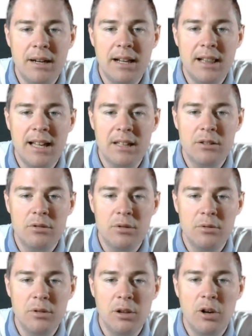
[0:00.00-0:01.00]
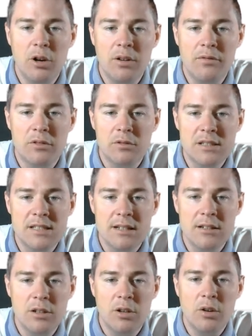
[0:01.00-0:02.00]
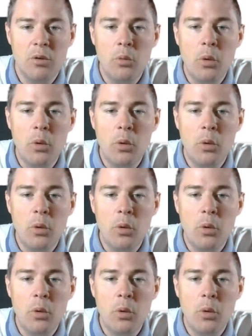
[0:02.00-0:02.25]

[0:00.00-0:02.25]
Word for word: but I like to do log forward slash log,